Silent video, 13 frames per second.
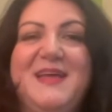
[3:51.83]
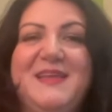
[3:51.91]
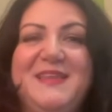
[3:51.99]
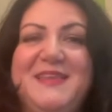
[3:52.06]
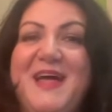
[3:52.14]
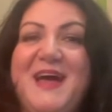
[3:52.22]

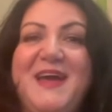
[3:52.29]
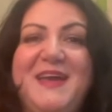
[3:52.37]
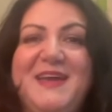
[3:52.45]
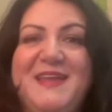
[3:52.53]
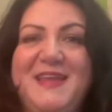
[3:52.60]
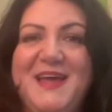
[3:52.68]

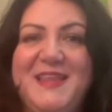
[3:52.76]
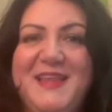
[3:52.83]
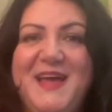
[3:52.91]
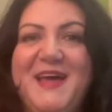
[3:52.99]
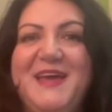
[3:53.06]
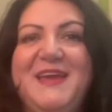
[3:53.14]
Lay la
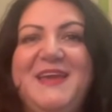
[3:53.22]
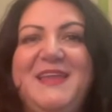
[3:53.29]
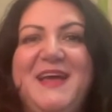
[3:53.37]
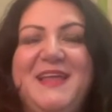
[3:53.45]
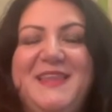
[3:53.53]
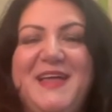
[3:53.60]
lay
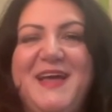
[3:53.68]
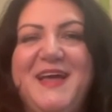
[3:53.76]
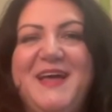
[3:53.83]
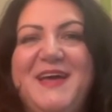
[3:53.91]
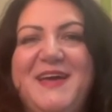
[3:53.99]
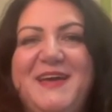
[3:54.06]
la
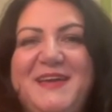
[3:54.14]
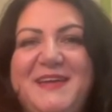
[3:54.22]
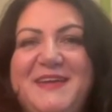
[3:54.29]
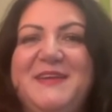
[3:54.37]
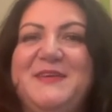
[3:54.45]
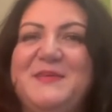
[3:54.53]
lay.